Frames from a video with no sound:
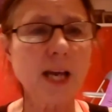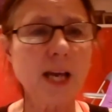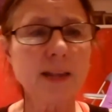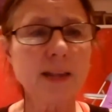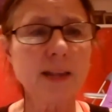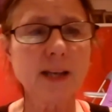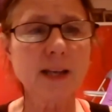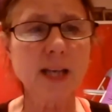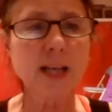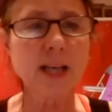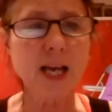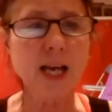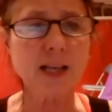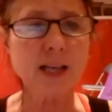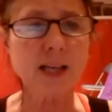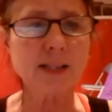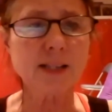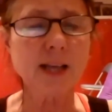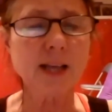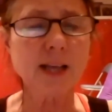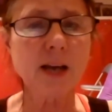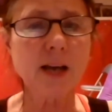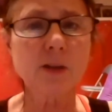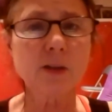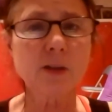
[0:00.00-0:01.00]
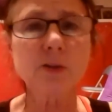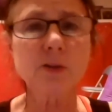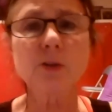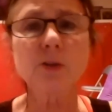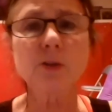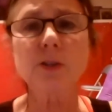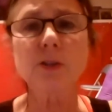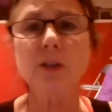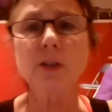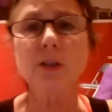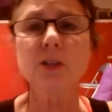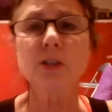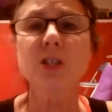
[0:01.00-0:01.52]
and then exhale as you
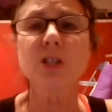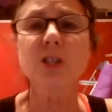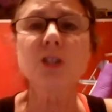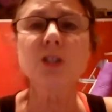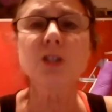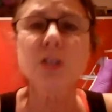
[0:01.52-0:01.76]
start to